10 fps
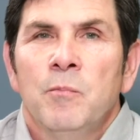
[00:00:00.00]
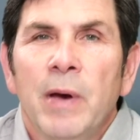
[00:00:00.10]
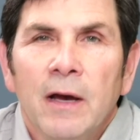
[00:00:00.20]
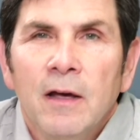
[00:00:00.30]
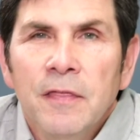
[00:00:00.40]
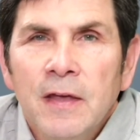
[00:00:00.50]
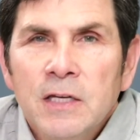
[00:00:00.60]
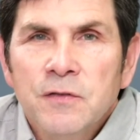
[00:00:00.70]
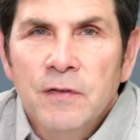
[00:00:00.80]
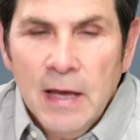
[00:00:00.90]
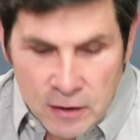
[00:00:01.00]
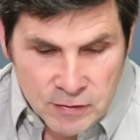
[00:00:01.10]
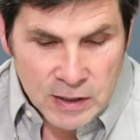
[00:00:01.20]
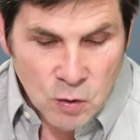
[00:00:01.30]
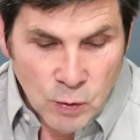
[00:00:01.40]
Becca, thanks for that
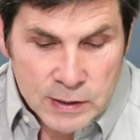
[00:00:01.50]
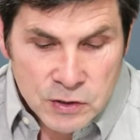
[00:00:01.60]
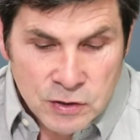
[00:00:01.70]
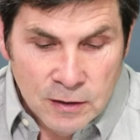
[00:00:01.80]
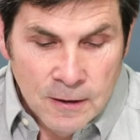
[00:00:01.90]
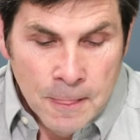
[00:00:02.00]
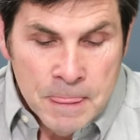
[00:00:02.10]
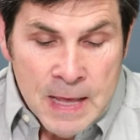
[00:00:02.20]
great question.